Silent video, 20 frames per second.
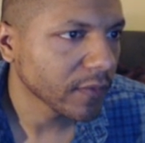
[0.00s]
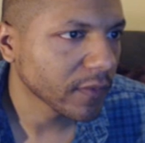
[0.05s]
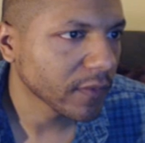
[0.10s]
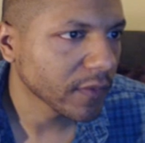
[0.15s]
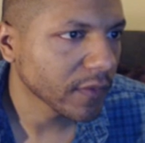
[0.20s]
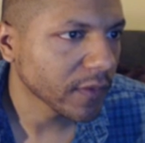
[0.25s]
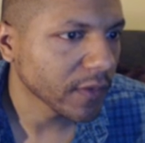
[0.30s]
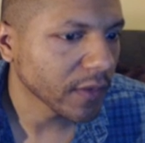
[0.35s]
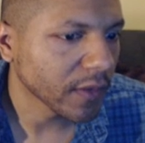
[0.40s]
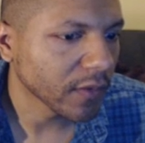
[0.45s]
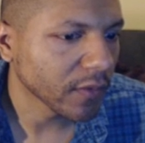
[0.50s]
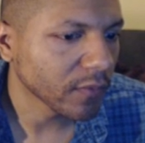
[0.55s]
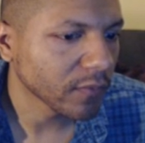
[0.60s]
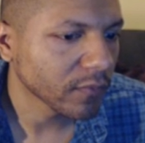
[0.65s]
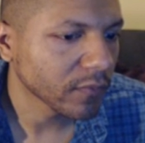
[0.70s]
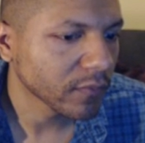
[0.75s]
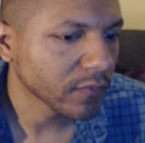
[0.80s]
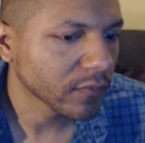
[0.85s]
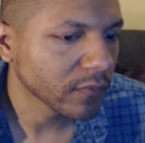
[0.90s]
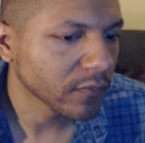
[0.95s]
So,
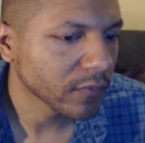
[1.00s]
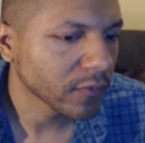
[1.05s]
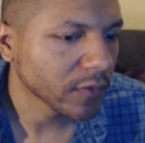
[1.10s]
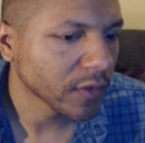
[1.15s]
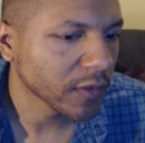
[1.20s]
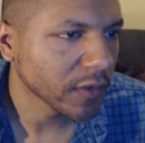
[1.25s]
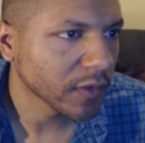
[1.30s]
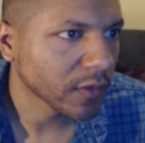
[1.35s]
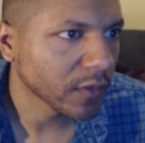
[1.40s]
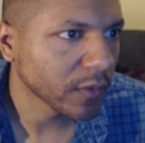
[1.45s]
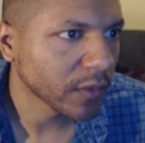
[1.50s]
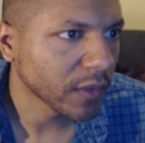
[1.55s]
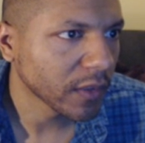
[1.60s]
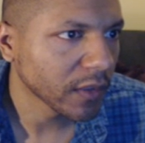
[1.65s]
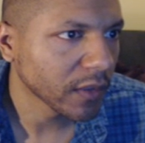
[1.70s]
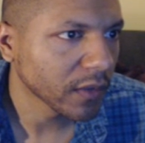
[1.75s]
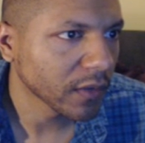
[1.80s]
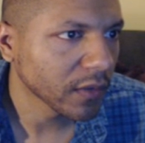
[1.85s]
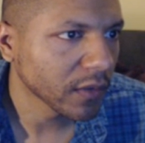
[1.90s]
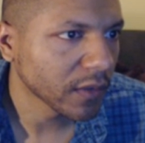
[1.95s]
just a
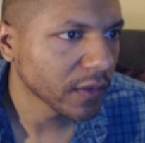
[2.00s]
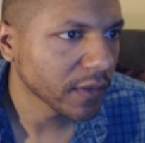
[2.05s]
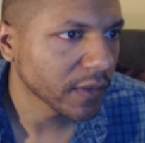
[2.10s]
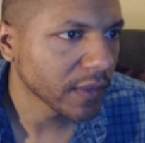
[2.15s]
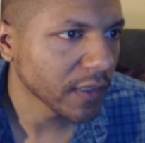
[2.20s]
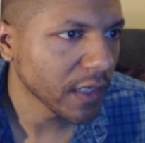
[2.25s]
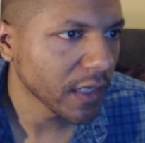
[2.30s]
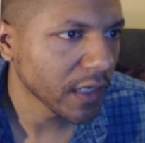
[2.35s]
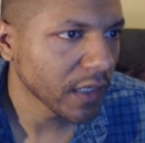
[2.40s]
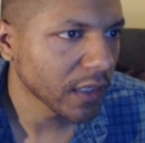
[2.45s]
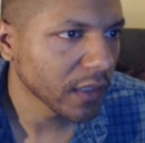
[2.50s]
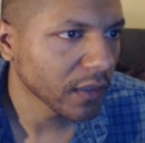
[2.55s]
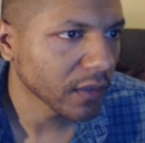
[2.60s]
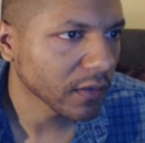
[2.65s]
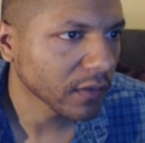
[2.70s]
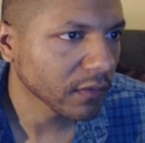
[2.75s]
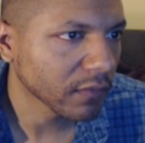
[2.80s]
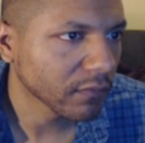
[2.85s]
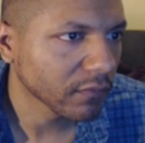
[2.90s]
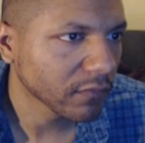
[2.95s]
quick attack.
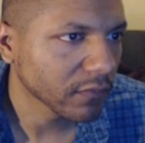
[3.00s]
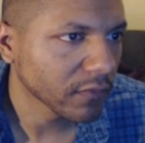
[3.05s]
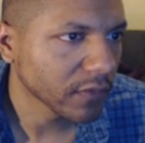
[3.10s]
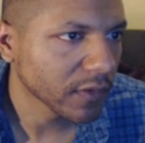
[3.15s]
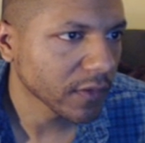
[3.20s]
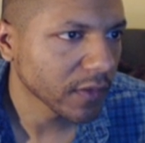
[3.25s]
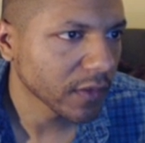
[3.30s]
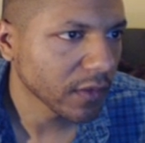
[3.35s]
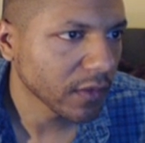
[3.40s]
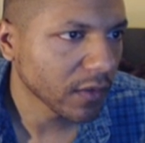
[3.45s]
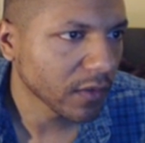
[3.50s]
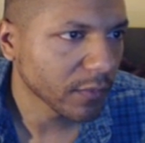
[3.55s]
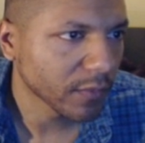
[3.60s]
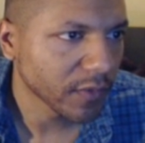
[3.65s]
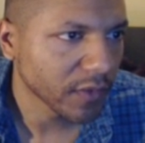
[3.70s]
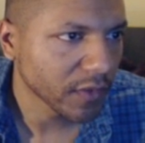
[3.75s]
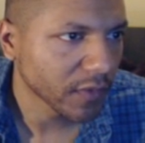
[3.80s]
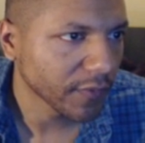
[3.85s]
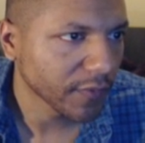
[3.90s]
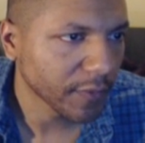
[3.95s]
The arm's
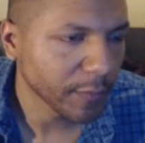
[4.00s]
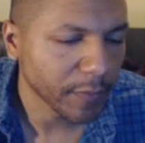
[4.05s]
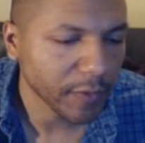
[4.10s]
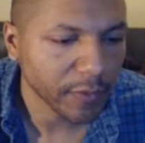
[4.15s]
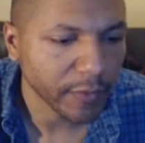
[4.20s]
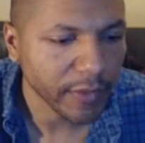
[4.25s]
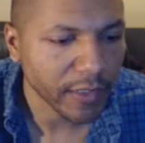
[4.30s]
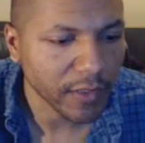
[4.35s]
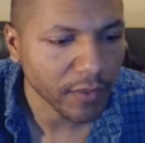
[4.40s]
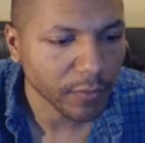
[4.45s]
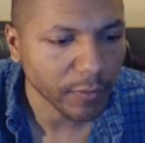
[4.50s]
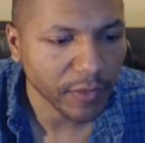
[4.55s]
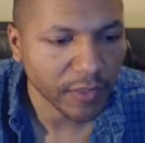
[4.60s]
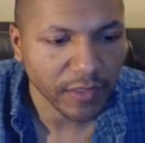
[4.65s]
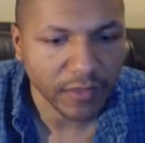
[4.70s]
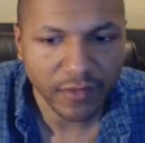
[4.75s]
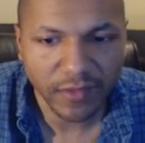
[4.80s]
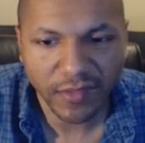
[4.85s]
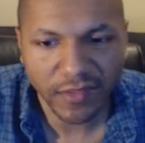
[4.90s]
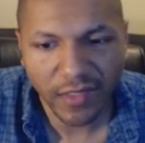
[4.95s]
just flipping around
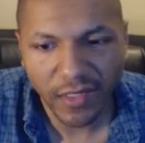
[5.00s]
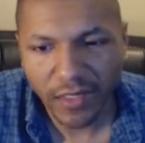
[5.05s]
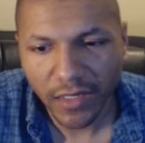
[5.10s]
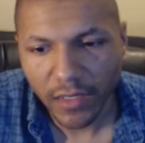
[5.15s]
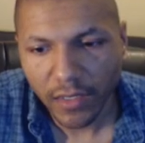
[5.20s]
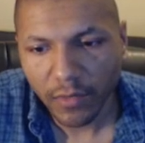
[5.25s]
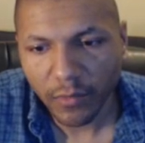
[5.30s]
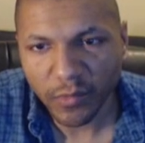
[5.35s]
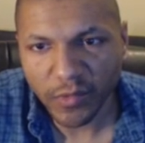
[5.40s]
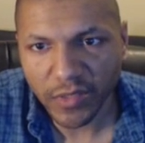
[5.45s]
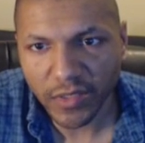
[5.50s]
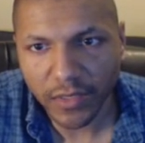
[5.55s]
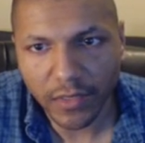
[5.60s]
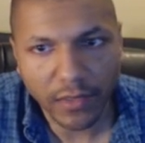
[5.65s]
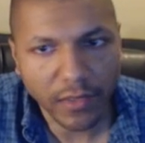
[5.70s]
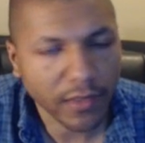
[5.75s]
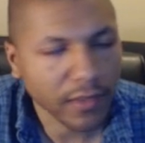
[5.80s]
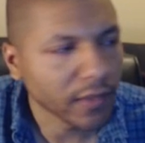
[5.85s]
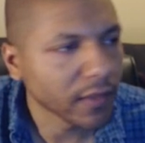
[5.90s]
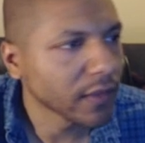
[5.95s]
because, once again,
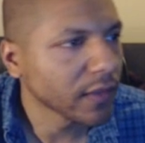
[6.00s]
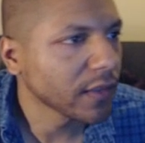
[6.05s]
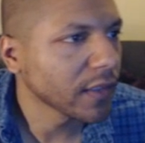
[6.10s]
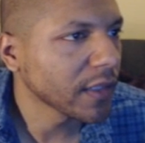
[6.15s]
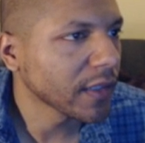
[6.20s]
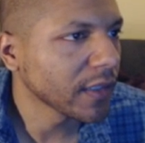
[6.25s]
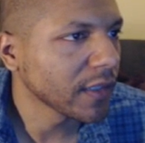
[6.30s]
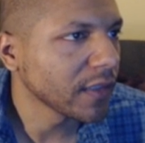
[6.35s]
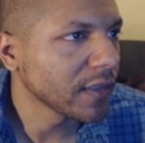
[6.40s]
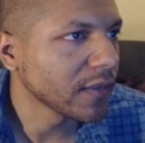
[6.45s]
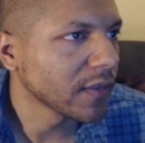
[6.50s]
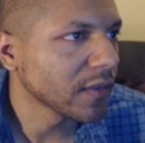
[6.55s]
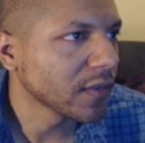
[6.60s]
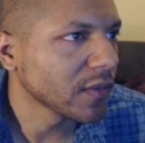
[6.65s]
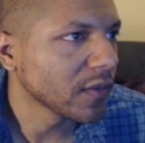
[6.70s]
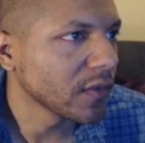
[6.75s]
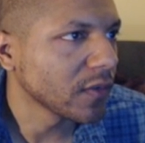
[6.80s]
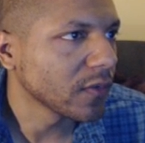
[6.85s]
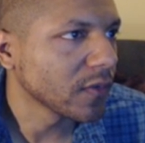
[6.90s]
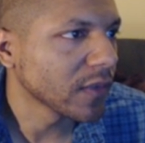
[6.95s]
not the, not the easiest
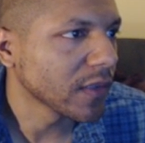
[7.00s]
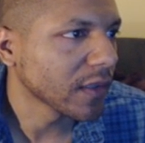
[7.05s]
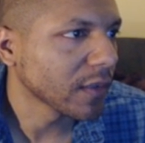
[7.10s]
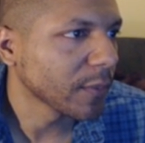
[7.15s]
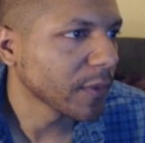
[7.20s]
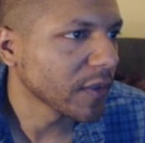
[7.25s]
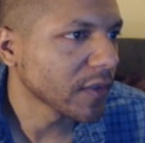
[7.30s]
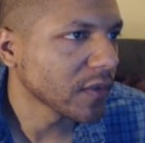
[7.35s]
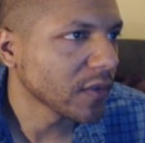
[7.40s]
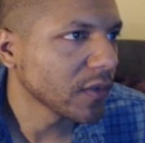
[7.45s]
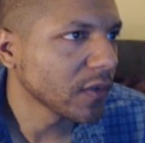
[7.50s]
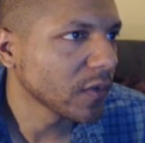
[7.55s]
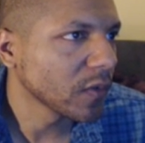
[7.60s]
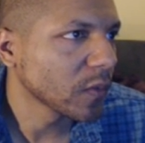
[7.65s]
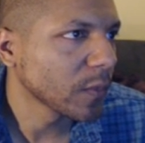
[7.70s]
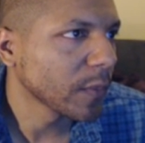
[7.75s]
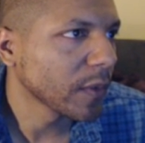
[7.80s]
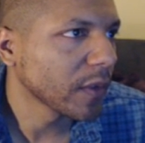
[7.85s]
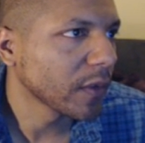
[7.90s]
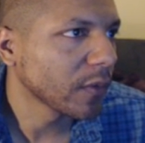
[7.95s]
to use, not the best to use,
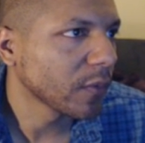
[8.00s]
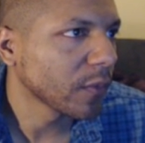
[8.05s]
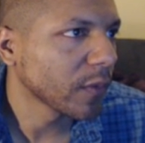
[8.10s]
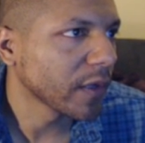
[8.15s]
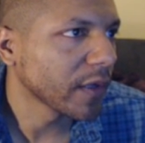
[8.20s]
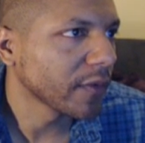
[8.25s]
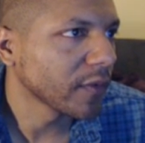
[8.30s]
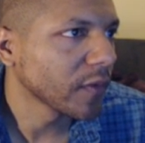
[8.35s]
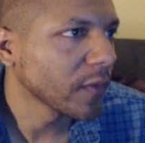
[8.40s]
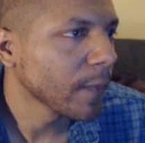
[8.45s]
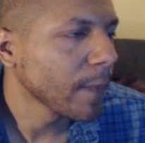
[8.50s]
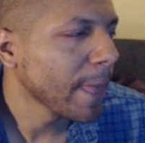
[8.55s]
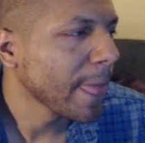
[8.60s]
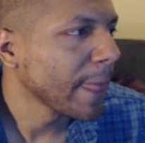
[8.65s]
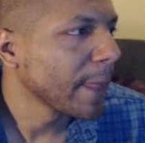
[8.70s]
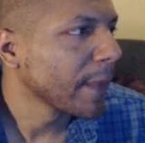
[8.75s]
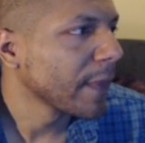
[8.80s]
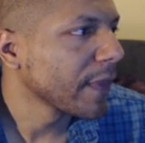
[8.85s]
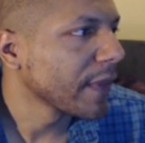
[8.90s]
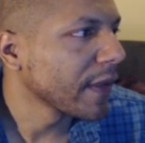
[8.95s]
but whatever.
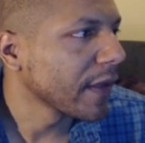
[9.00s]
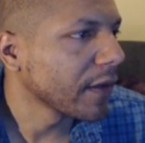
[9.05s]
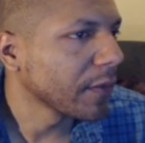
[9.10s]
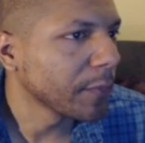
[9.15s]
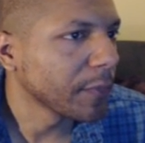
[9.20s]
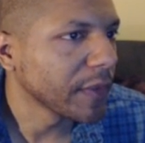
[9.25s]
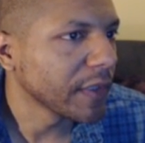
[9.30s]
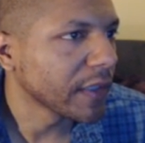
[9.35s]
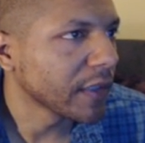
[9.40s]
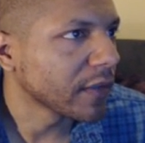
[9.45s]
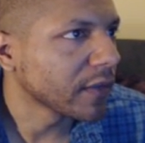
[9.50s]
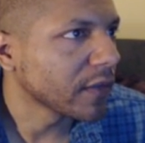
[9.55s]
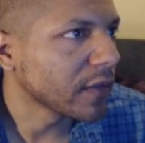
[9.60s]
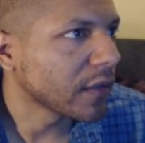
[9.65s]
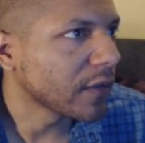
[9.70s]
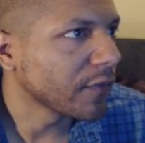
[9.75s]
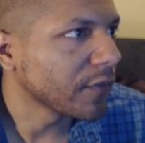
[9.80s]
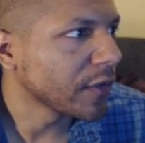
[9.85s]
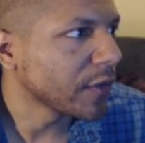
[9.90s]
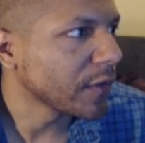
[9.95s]
That'll be our,
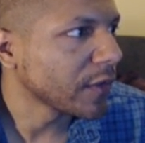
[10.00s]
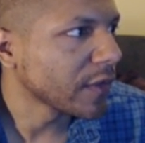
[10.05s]
our very